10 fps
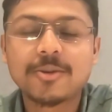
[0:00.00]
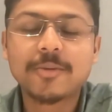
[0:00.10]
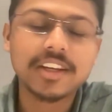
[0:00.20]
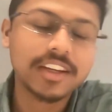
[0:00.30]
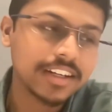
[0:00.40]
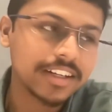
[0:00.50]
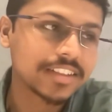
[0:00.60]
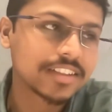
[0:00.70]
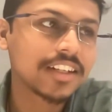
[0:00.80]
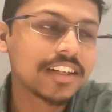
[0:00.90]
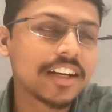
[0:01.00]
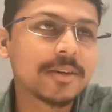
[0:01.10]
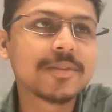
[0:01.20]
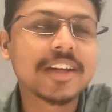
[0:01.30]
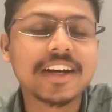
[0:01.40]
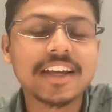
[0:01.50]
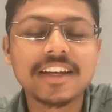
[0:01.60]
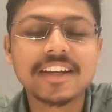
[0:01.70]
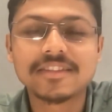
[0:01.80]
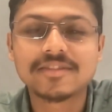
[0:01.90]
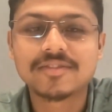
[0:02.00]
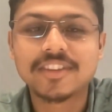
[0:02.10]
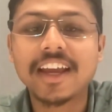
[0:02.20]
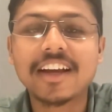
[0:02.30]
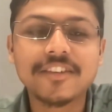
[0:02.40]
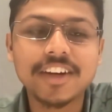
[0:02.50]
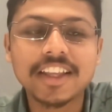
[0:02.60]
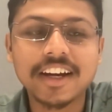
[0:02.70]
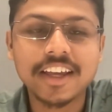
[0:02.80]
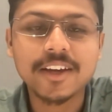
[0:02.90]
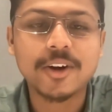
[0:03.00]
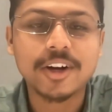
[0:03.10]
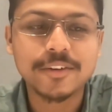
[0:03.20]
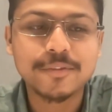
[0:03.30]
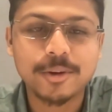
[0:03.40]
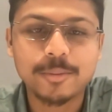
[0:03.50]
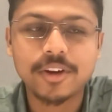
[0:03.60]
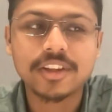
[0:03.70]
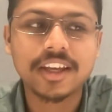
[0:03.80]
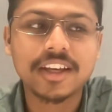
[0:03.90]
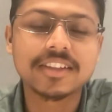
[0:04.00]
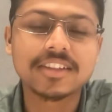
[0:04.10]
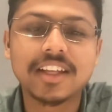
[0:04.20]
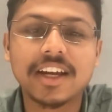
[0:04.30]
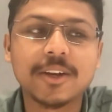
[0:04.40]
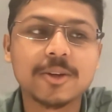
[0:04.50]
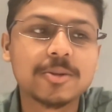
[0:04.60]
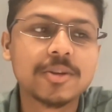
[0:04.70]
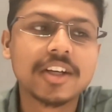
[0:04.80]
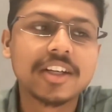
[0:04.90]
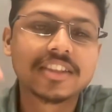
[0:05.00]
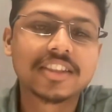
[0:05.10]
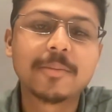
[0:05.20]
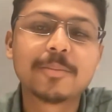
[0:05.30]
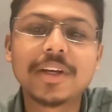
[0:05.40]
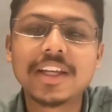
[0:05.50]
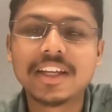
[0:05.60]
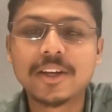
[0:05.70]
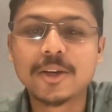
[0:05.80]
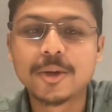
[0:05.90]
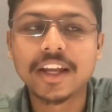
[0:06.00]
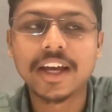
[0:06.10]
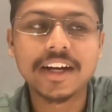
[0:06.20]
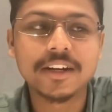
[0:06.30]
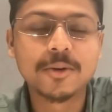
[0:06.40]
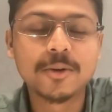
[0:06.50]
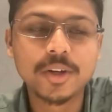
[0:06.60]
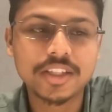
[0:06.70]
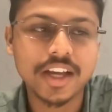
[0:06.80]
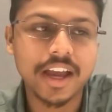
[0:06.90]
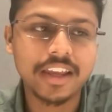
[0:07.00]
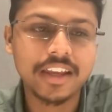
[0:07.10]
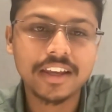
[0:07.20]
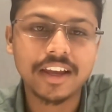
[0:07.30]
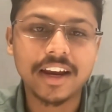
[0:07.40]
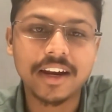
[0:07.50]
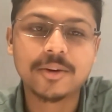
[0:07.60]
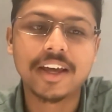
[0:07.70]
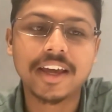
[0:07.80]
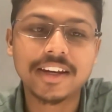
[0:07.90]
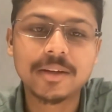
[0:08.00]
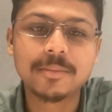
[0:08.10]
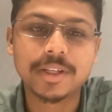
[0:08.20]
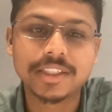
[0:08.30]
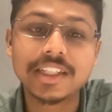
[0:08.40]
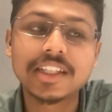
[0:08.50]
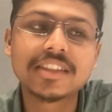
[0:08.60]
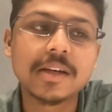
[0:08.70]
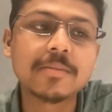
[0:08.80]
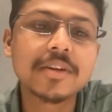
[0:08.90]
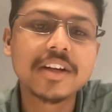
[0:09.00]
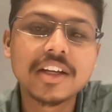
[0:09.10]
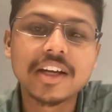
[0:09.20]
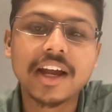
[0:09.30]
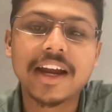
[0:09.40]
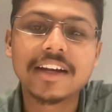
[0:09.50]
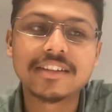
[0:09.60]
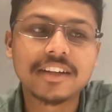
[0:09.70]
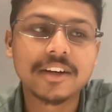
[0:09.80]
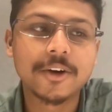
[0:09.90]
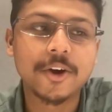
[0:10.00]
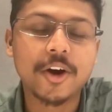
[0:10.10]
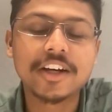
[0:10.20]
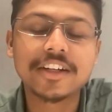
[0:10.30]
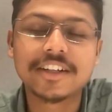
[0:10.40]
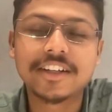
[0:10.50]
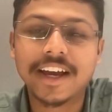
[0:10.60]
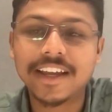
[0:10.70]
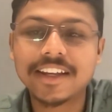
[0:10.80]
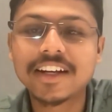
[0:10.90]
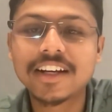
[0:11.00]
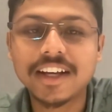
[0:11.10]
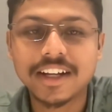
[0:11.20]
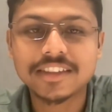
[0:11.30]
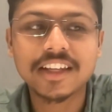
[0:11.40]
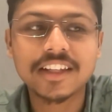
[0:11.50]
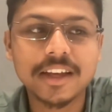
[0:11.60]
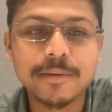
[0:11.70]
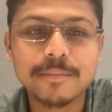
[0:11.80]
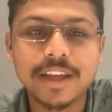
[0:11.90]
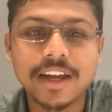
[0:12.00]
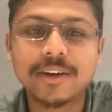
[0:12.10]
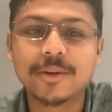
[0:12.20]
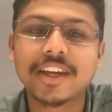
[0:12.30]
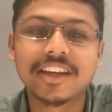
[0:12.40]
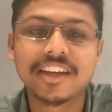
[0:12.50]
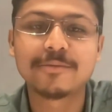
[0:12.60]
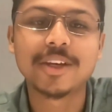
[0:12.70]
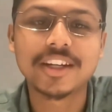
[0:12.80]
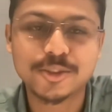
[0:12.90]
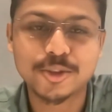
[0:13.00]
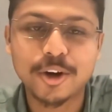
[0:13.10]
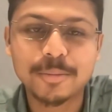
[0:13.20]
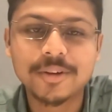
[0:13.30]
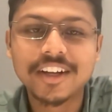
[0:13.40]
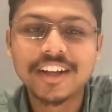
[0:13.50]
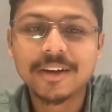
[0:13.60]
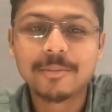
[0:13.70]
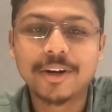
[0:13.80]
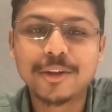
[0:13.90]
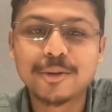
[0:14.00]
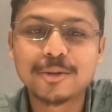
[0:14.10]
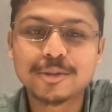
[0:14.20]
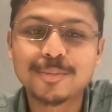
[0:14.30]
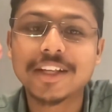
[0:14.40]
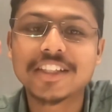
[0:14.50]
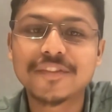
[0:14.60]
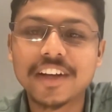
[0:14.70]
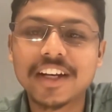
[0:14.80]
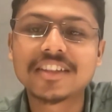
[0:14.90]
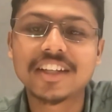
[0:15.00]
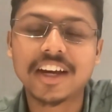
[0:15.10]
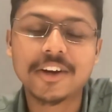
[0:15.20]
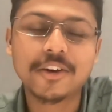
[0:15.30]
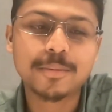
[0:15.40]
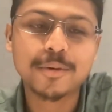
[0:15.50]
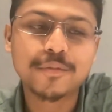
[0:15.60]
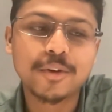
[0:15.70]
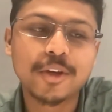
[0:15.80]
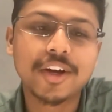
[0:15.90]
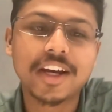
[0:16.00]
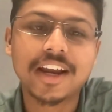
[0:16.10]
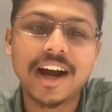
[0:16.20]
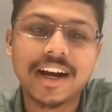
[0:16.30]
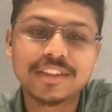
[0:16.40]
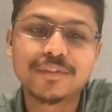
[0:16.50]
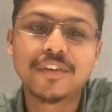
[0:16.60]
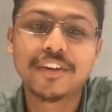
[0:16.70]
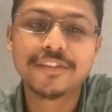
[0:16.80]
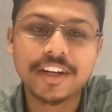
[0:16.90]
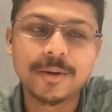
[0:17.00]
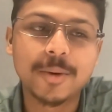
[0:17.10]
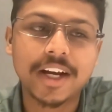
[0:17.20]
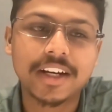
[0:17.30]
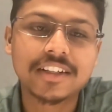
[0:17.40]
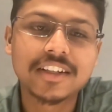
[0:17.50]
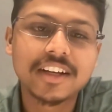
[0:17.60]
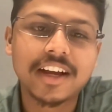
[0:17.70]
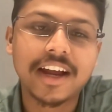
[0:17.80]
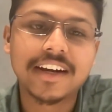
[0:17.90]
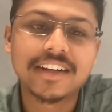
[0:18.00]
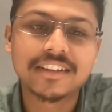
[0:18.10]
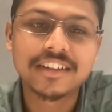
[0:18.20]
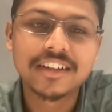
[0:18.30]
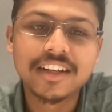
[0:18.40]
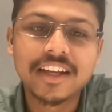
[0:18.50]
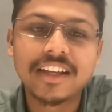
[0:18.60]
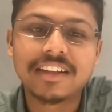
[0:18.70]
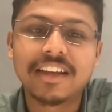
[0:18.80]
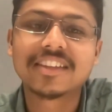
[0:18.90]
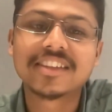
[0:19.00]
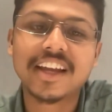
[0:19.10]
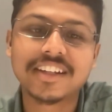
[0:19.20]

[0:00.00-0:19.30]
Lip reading: one interesting tip that I take away that I got from your thing is that you simply looked at who is hiring and you directly message them, and not directly asking them that, okay, give me a job, but you specifically shared your portfolio and asked for feedback. And is there